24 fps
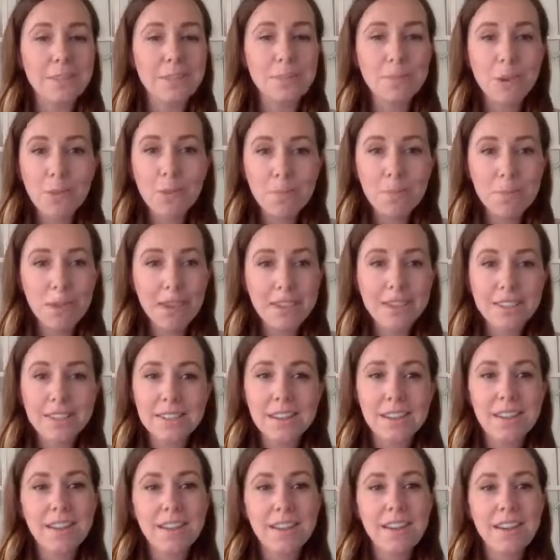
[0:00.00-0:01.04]
movement,
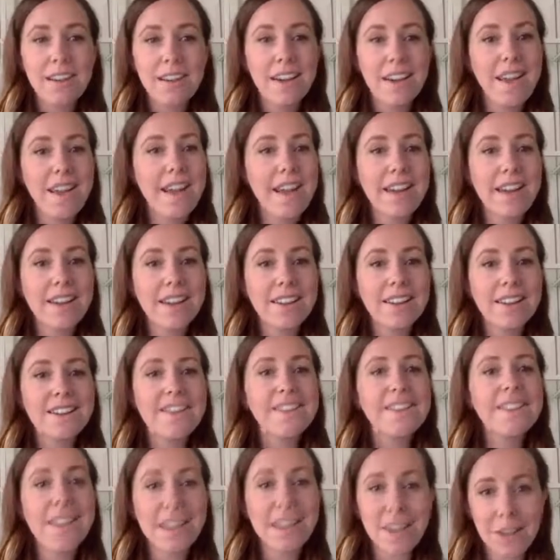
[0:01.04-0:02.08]
and
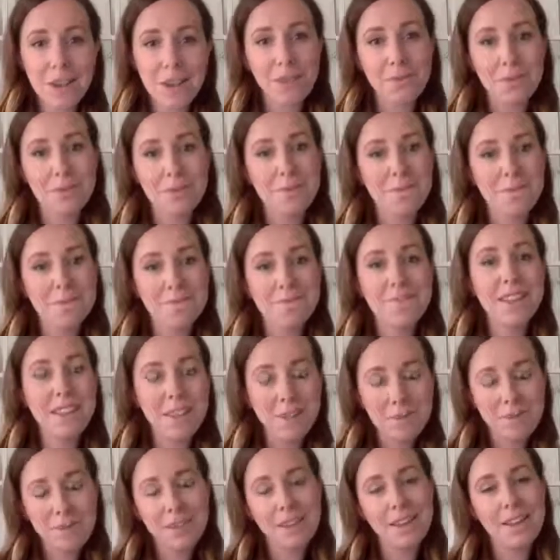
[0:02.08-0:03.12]
thank you.
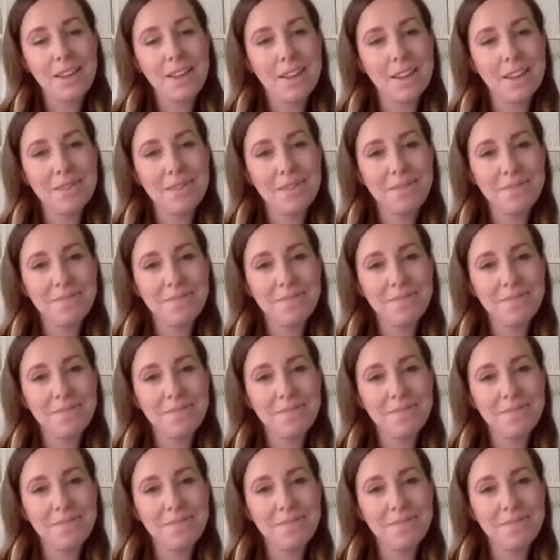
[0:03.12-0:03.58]
Thank you, thank you.